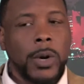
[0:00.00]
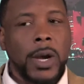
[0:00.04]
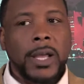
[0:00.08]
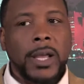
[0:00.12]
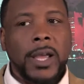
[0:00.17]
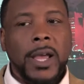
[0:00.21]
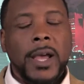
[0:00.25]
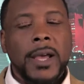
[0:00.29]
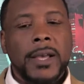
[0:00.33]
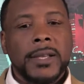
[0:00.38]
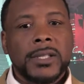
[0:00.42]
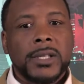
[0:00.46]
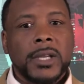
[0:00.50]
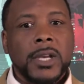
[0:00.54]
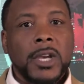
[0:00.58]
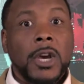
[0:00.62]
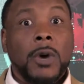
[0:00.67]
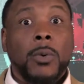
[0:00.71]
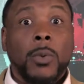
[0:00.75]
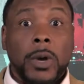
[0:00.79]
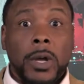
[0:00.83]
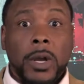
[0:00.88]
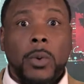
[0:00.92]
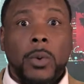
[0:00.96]
broadcast.
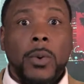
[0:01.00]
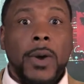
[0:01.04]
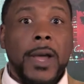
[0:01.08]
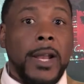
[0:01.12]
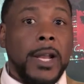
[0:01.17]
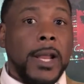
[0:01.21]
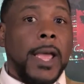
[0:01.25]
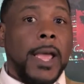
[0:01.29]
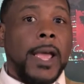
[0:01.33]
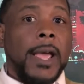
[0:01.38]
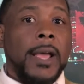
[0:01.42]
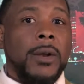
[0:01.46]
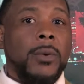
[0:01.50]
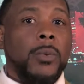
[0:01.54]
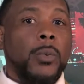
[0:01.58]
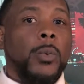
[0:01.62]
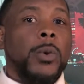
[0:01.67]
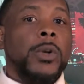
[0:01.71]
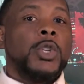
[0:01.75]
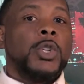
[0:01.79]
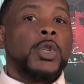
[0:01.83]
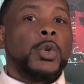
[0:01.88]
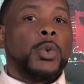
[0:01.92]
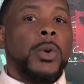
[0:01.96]
We're going to go ahead and
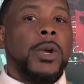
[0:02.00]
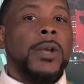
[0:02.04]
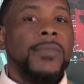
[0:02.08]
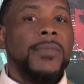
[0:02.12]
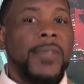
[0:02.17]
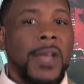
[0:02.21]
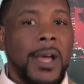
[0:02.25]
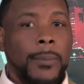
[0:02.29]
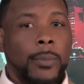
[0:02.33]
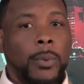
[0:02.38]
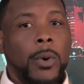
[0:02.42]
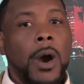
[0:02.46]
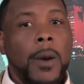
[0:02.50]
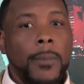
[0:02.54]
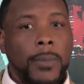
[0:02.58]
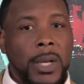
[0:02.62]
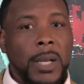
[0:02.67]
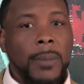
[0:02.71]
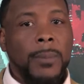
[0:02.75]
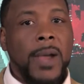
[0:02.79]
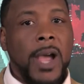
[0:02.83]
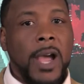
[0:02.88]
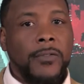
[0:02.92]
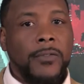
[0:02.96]
retrieve that
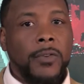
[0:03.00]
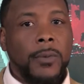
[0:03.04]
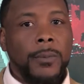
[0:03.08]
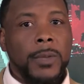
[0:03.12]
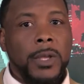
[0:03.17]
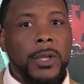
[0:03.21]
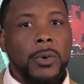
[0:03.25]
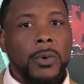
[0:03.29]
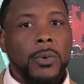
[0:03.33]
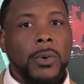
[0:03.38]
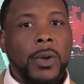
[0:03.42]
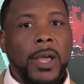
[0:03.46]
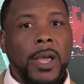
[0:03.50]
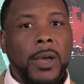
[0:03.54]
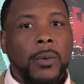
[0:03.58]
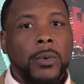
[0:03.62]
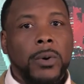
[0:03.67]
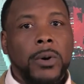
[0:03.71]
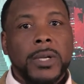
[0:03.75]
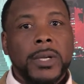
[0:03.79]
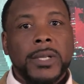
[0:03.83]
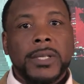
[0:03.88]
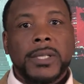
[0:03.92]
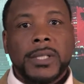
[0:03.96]
property back from you, and
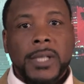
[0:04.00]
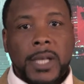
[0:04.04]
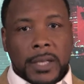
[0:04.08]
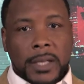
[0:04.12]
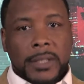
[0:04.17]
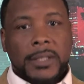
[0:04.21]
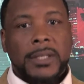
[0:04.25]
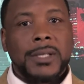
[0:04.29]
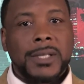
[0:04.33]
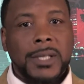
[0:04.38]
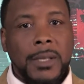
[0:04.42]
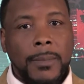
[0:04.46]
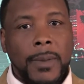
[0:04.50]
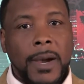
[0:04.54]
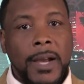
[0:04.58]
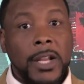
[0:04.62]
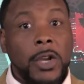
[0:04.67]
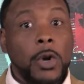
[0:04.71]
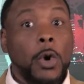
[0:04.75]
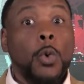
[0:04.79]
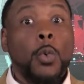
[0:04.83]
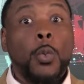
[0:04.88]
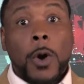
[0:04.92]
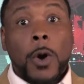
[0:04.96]
we're going to sell it to
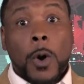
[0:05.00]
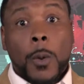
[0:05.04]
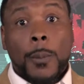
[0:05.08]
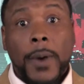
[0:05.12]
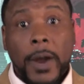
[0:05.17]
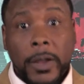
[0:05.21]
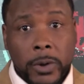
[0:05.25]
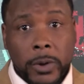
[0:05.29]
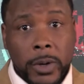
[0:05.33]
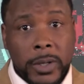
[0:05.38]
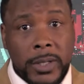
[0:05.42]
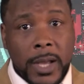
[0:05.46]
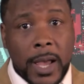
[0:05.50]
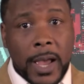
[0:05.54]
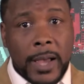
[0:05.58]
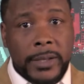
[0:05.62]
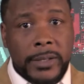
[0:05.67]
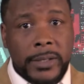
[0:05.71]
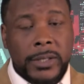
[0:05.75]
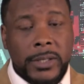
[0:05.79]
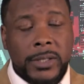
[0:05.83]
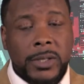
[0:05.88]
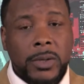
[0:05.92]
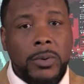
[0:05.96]
somebody who will pay their
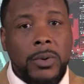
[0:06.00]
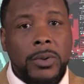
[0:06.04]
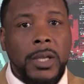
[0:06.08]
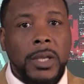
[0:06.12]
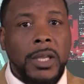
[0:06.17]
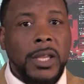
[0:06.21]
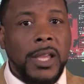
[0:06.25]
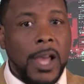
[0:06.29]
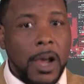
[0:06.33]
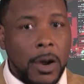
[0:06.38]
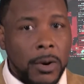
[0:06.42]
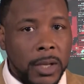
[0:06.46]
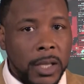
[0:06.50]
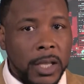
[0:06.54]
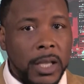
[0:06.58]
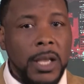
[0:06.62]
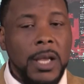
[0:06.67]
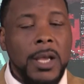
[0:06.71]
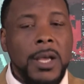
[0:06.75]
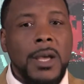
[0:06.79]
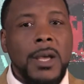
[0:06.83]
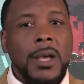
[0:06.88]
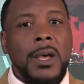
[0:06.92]
taxes so that the county